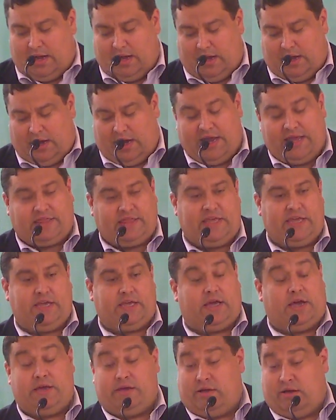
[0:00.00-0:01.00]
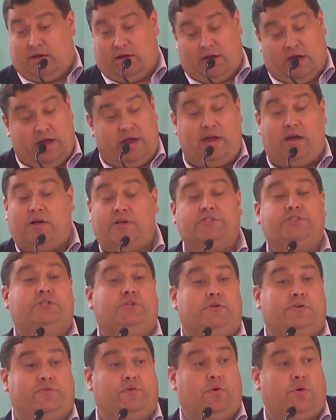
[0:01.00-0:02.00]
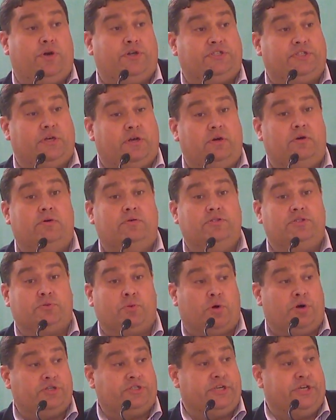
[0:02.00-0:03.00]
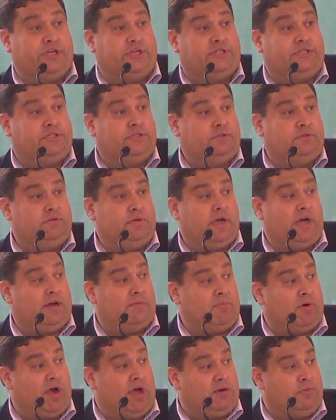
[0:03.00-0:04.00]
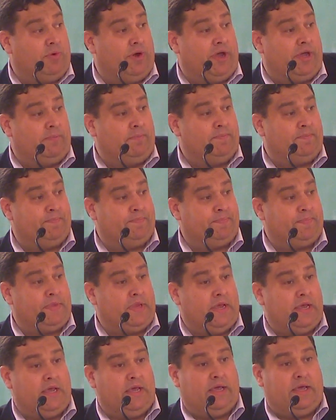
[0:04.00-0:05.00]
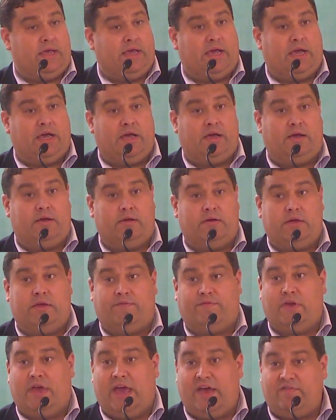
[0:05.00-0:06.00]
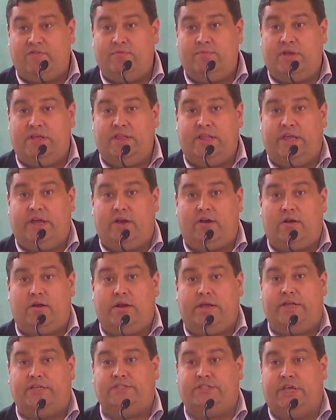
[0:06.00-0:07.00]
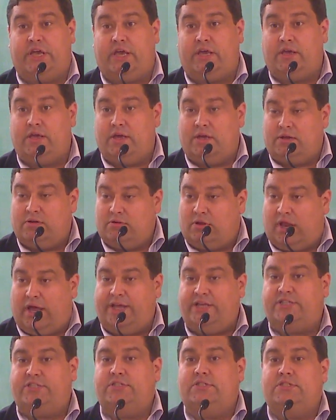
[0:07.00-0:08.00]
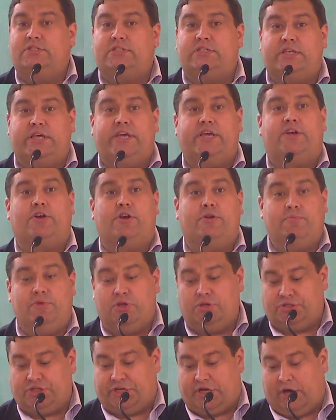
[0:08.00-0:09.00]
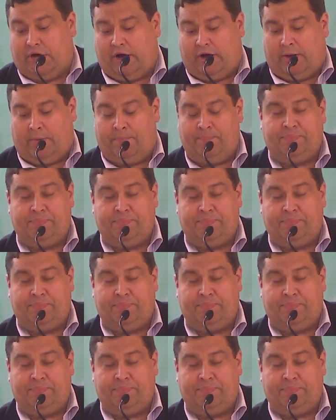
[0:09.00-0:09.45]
I think I also, of course, own Swirsky's on Broadway. If you haven't been there, it's a licensed theater and music hall.